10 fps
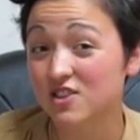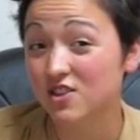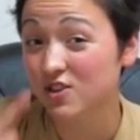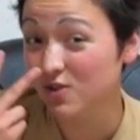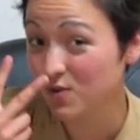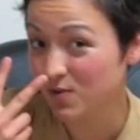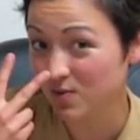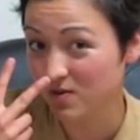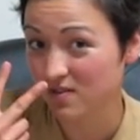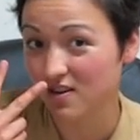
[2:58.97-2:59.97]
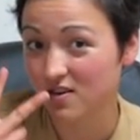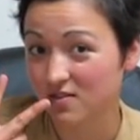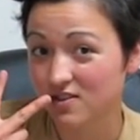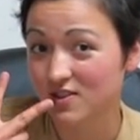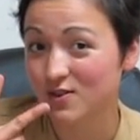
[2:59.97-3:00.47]
Two, though,
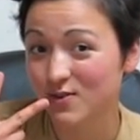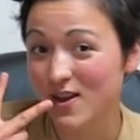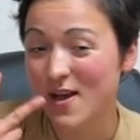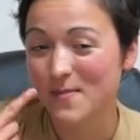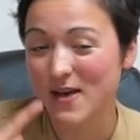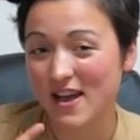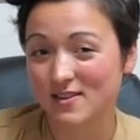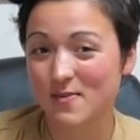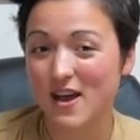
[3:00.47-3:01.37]
two back to